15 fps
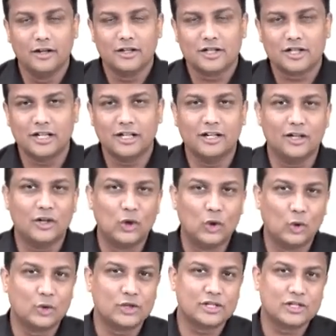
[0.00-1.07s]
She
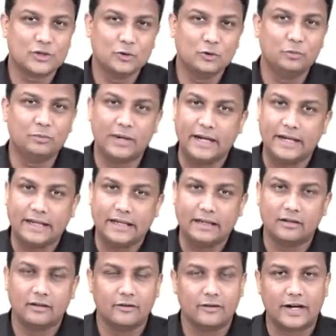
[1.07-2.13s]
looks too
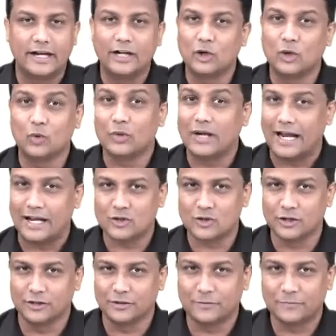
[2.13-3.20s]
pretty, try to catch
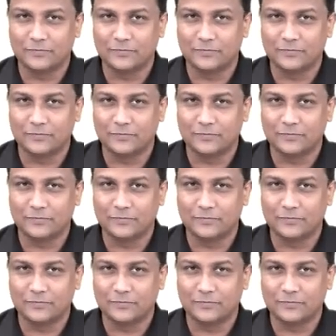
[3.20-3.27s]
her.